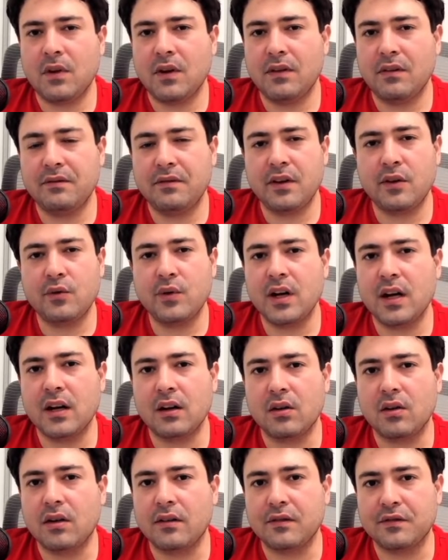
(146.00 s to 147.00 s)
very
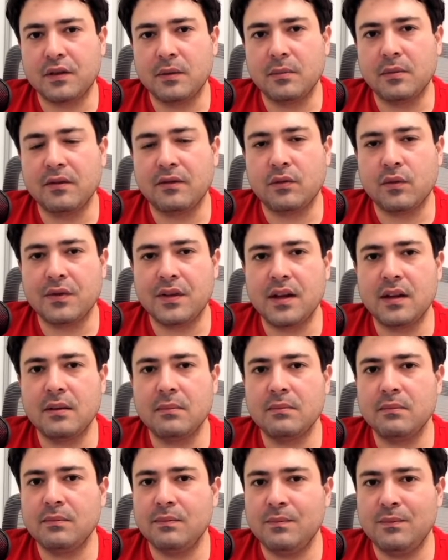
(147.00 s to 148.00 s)
uncomfortable for
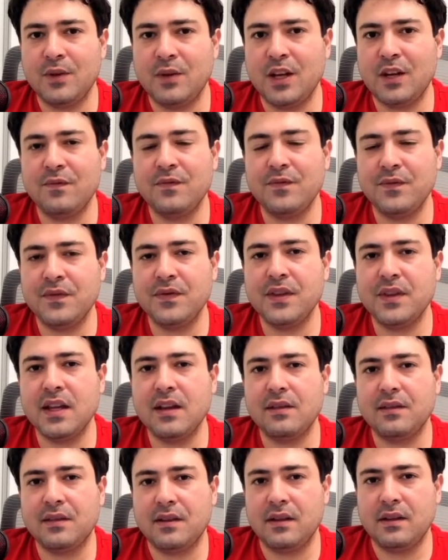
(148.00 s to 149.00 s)
them in
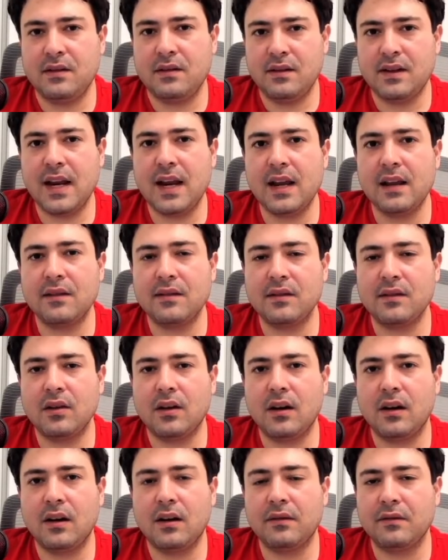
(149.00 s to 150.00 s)
these days
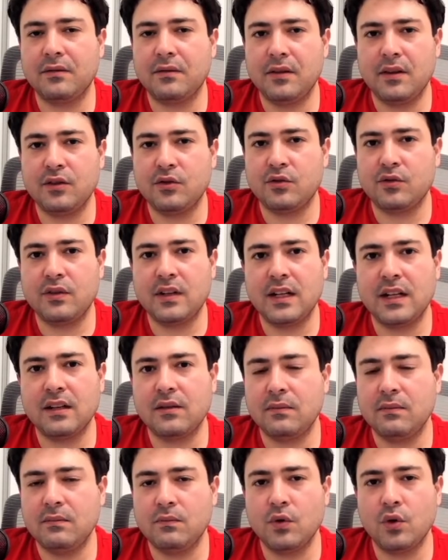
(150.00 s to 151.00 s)
of
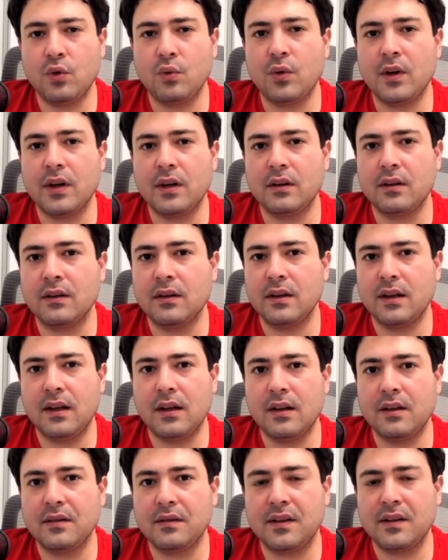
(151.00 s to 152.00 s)
internet. No one
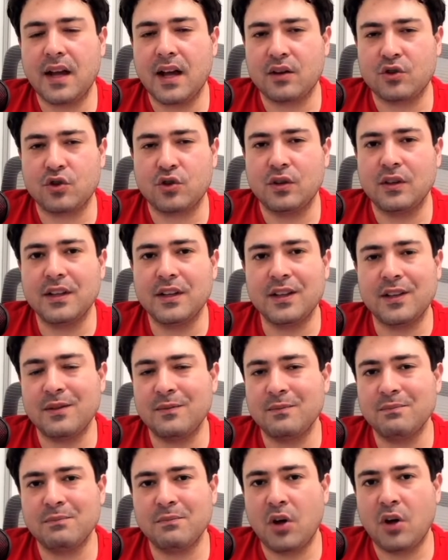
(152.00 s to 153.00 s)
is
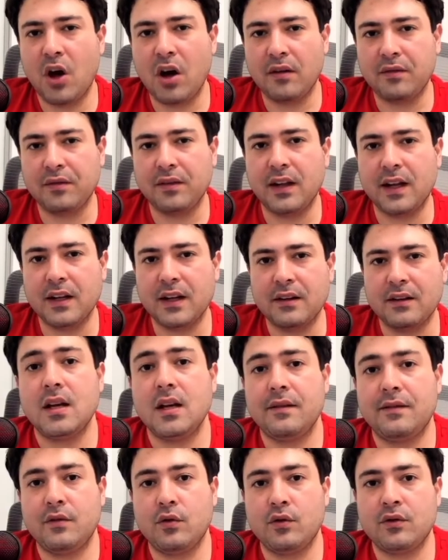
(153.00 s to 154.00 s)
actually offline.
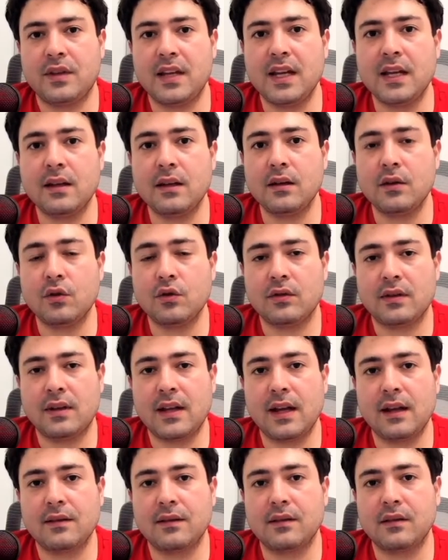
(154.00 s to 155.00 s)
If you're taking your
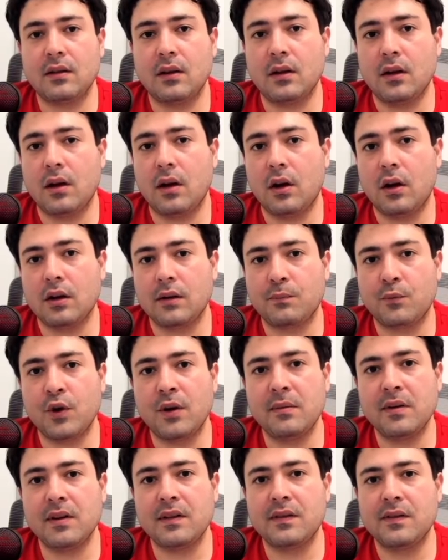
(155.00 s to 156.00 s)
test on
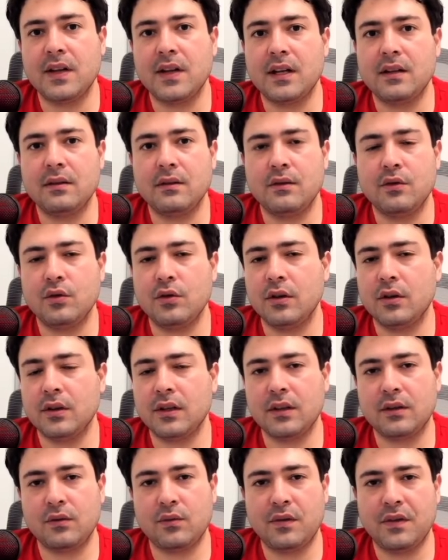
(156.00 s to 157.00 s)
premise, then you
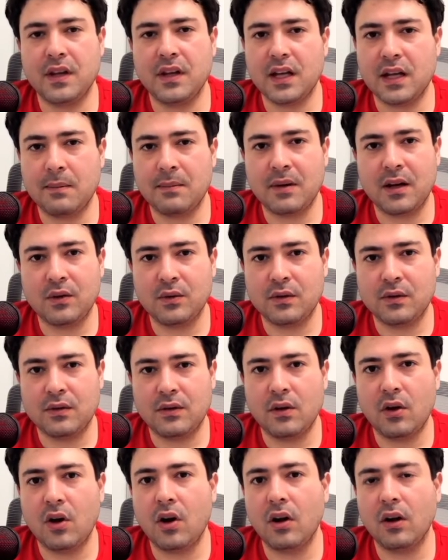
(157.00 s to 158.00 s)
don't need to think about
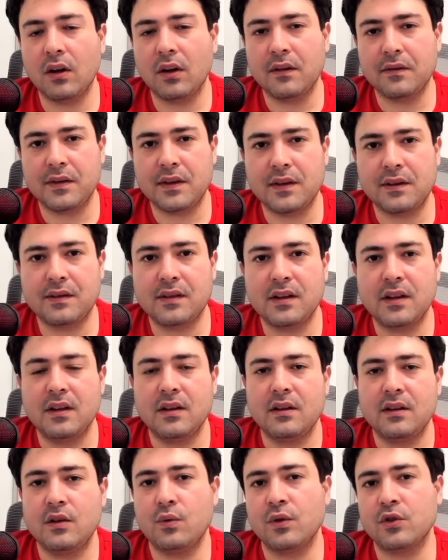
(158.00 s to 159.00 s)
all of this.
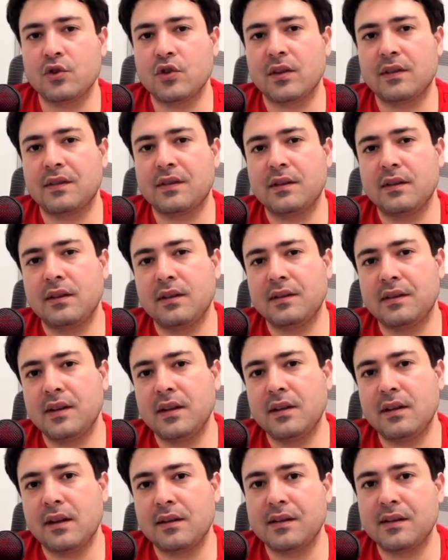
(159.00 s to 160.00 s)
You will just
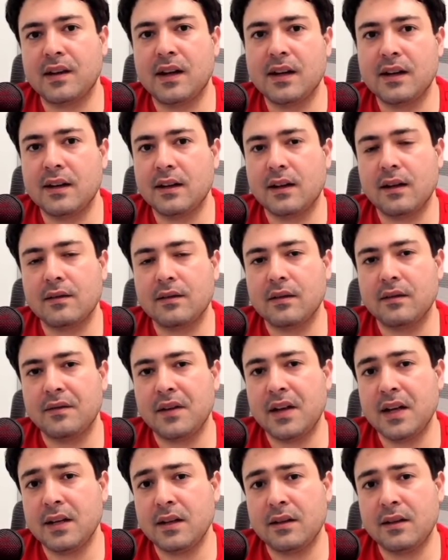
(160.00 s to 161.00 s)
sit aside in case
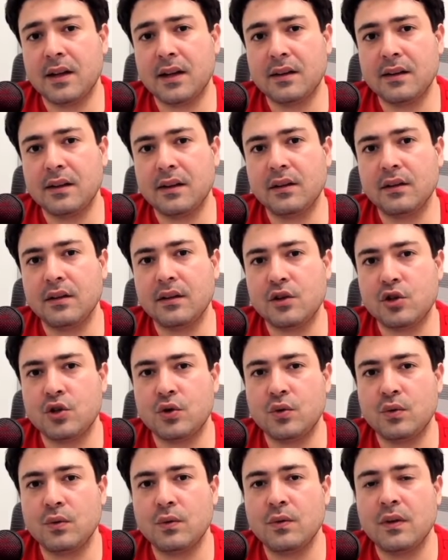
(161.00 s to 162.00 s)
of any technical
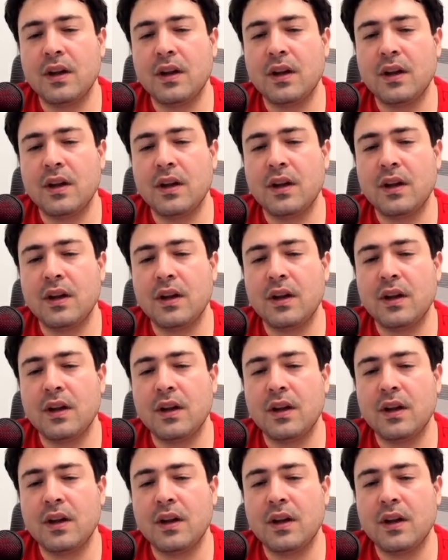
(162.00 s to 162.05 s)
issue